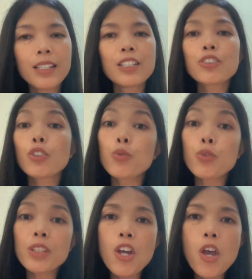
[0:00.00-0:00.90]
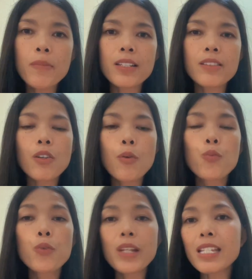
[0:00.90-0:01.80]
So to determine
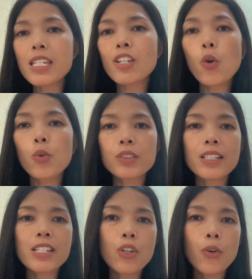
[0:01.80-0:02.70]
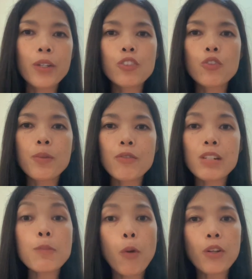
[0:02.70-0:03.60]
which court is going to be
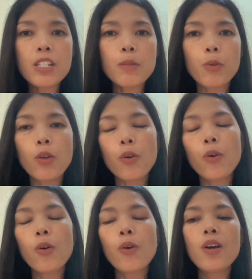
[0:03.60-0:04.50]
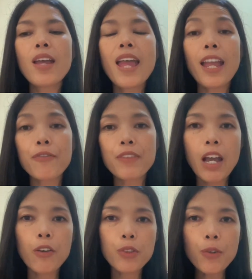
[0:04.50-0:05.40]
responsible or have the
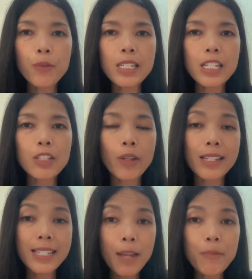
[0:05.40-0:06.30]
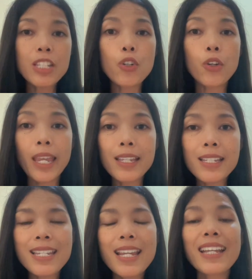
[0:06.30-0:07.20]
authority to examine your
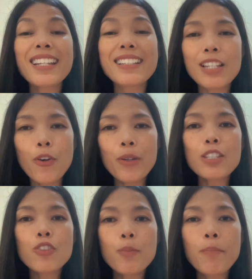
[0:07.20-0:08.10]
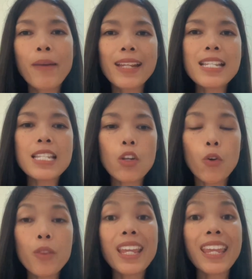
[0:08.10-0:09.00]
case, it's going to be based
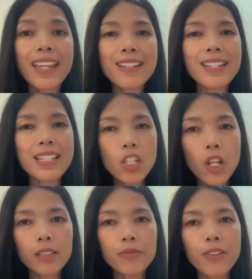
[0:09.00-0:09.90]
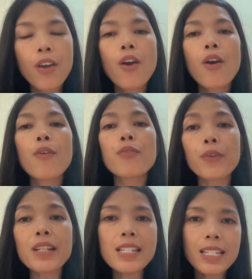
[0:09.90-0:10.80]
on the case itself. For
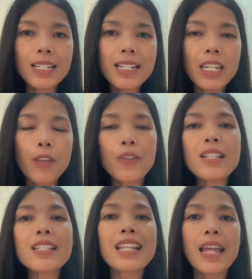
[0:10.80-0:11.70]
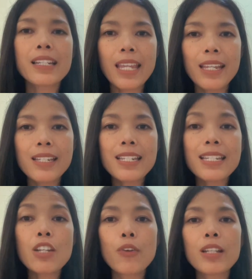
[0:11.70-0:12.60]
instance, if it's land case, it's
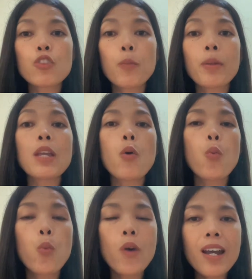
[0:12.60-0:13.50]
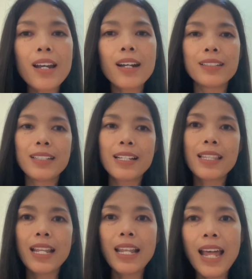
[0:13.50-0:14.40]
going to be where
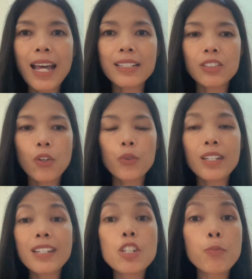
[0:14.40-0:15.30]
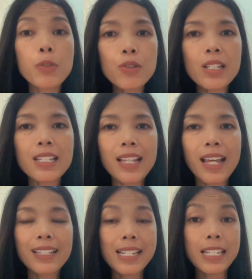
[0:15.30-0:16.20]
the land or the disputed
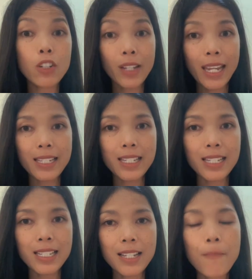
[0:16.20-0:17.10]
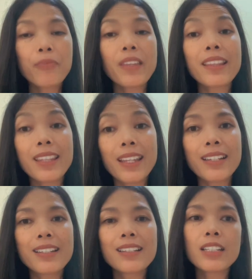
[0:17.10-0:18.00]
land is located. And
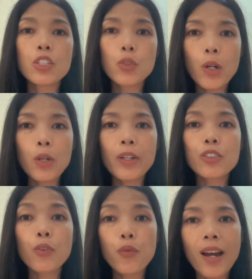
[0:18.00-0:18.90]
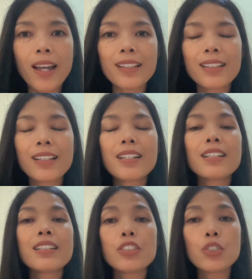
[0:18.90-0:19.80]
then you are going to file
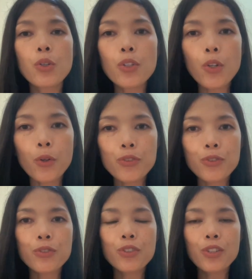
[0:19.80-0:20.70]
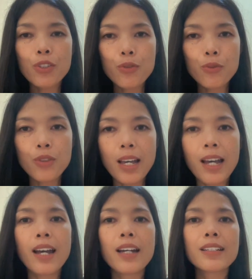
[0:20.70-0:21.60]
your lawsuit into
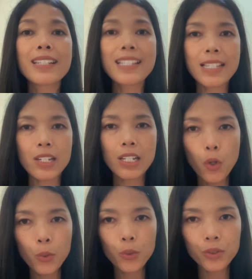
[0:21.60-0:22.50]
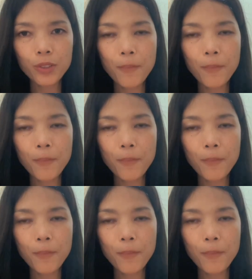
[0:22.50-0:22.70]
the district court.